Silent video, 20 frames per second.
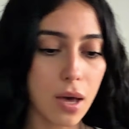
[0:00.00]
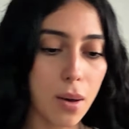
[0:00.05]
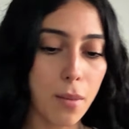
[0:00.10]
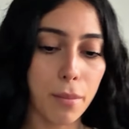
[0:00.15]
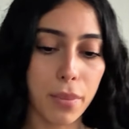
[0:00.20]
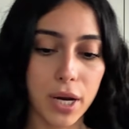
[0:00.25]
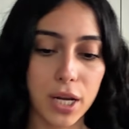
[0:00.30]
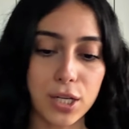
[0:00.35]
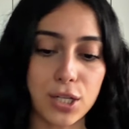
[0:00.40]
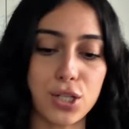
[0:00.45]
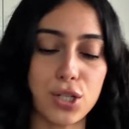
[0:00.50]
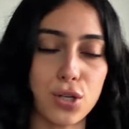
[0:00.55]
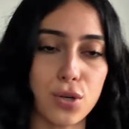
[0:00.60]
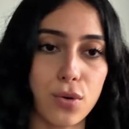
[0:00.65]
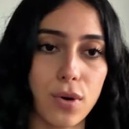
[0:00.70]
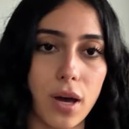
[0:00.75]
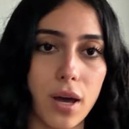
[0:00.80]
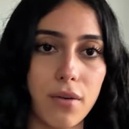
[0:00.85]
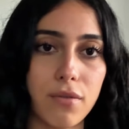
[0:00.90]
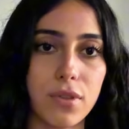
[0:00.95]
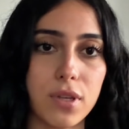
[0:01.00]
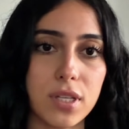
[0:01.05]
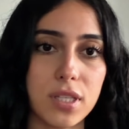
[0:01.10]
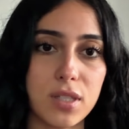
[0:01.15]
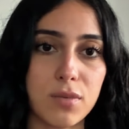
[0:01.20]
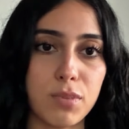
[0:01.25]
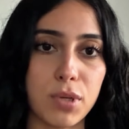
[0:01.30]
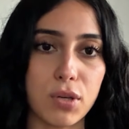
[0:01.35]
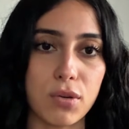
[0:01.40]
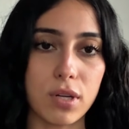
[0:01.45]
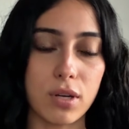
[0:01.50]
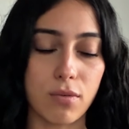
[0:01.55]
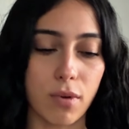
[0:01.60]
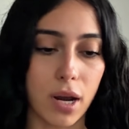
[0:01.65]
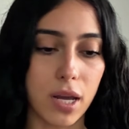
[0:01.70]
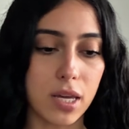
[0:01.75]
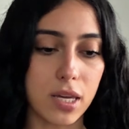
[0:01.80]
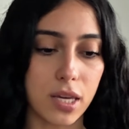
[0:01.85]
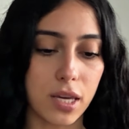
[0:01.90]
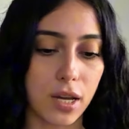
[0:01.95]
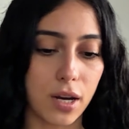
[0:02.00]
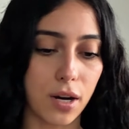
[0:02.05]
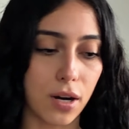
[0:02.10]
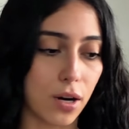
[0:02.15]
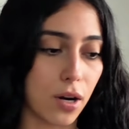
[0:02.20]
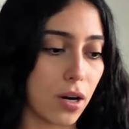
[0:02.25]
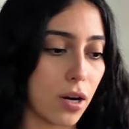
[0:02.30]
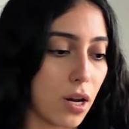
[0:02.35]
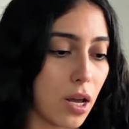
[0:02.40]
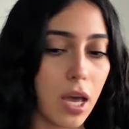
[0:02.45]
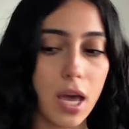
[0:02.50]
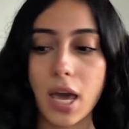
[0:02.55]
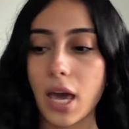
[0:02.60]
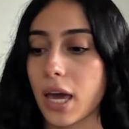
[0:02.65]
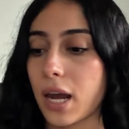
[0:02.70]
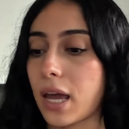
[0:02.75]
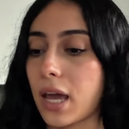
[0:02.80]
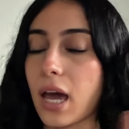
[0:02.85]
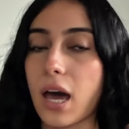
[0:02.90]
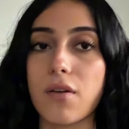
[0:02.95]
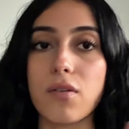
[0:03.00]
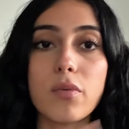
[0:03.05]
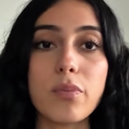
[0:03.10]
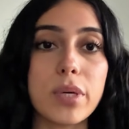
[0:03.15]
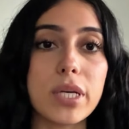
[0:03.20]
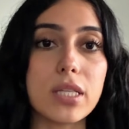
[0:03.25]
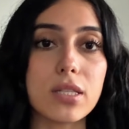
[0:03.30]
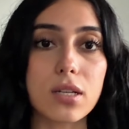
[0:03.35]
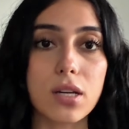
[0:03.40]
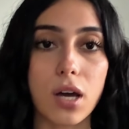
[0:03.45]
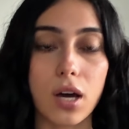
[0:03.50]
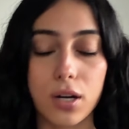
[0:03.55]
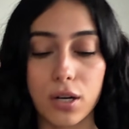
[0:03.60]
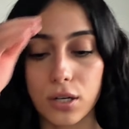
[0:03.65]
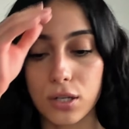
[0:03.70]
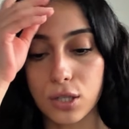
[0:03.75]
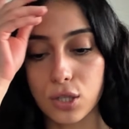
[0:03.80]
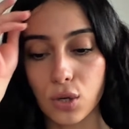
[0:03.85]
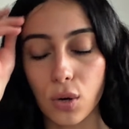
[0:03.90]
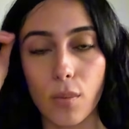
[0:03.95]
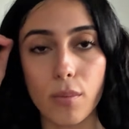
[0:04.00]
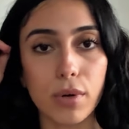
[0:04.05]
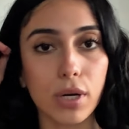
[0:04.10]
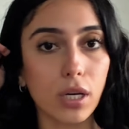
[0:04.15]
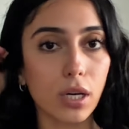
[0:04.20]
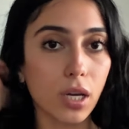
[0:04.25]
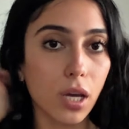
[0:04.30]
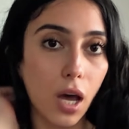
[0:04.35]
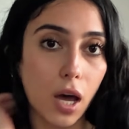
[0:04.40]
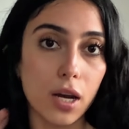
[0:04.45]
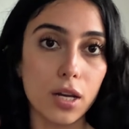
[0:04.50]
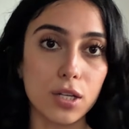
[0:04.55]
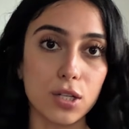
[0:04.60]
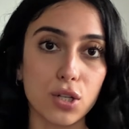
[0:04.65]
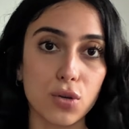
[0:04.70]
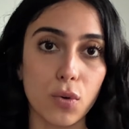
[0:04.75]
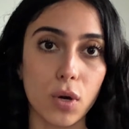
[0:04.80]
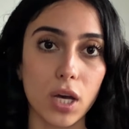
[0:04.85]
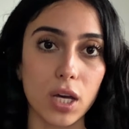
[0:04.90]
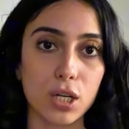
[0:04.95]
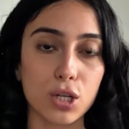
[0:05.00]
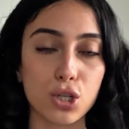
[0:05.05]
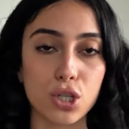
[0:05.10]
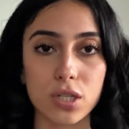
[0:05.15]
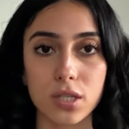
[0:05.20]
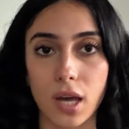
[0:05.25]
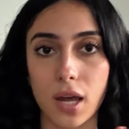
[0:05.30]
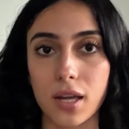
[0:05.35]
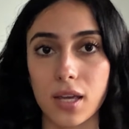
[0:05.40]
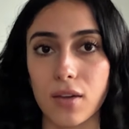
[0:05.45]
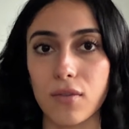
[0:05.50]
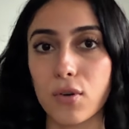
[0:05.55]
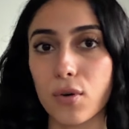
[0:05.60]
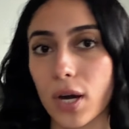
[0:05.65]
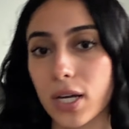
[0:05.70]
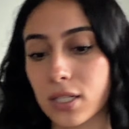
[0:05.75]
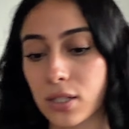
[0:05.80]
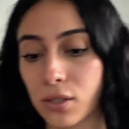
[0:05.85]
but I do have this beauty right here and I have a pizza cutter, so I'm gonna cut into it and just kind of give you guys a